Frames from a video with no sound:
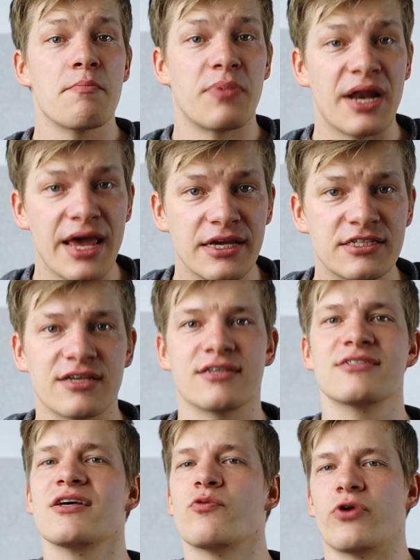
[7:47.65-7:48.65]

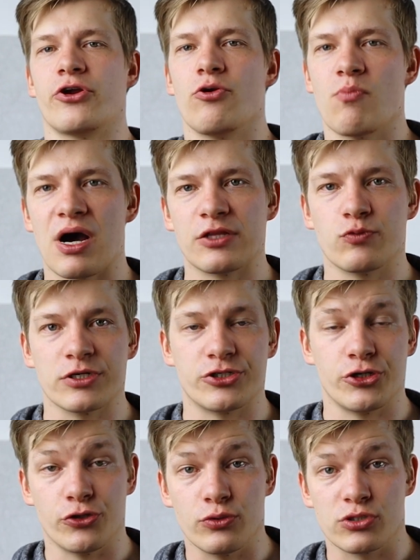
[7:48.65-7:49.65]
places where you might want
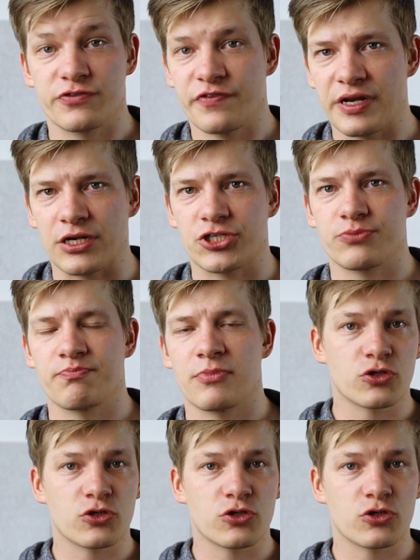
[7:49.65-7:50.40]
to use Finnish.